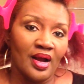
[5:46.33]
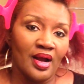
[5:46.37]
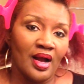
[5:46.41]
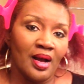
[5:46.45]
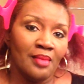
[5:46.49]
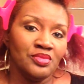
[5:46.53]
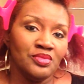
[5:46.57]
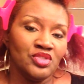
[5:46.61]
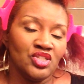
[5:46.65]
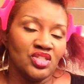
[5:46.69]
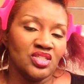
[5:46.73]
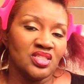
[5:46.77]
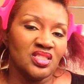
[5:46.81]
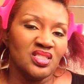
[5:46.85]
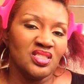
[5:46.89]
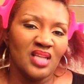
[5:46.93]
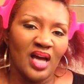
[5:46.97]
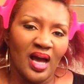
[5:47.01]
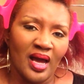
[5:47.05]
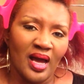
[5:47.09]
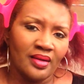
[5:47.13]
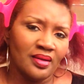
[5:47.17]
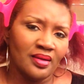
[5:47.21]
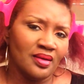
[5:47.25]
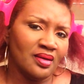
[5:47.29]
I'm just
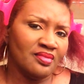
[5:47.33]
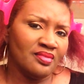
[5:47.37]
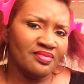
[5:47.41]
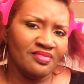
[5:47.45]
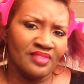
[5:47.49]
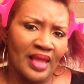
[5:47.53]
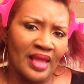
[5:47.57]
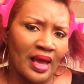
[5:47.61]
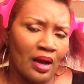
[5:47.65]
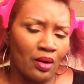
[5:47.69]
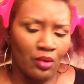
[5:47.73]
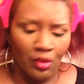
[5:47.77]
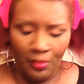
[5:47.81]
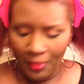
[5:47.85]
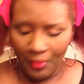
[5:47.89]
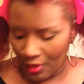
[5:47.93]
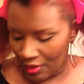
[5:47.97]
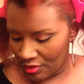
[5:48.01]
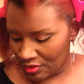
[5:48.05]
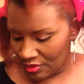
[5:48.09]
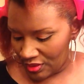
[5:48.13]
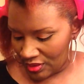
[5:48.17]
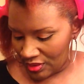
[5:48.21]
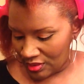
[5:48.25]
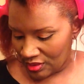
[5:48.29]
not a flower
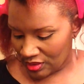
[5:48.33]
person.